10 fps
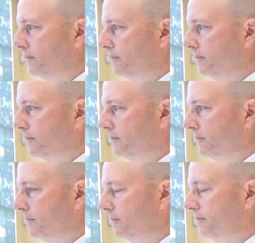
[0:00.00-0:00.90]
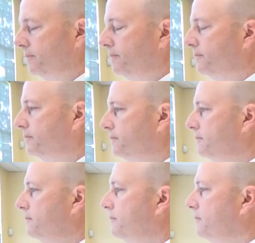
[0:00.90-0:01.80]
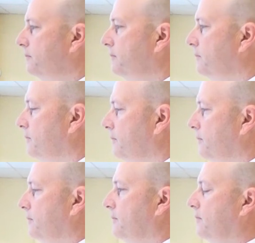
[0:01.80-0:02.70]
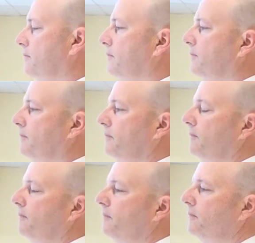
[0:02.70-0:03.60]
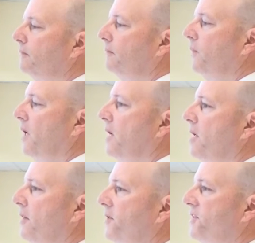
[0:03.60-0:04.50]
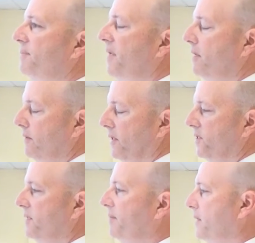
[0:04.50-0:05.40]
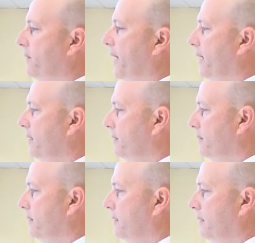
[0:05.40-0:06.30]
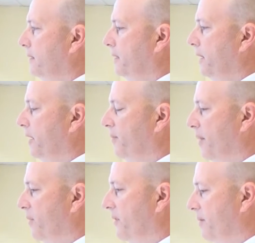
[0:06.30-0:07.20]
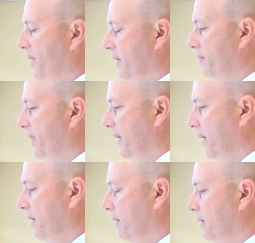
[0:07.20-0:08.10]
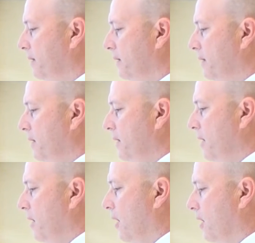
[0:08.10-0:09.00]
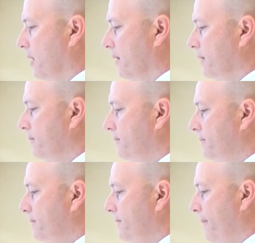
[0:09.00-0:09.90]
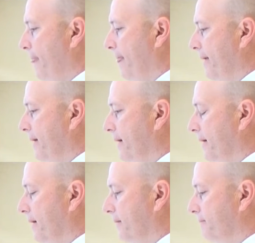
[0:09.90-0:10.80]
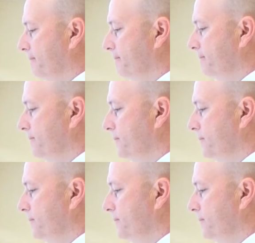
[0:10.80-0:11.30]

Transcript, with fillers: that you're sitting here coming up with the CPO, the CPOA and a member of the POB mm-hmm. are um,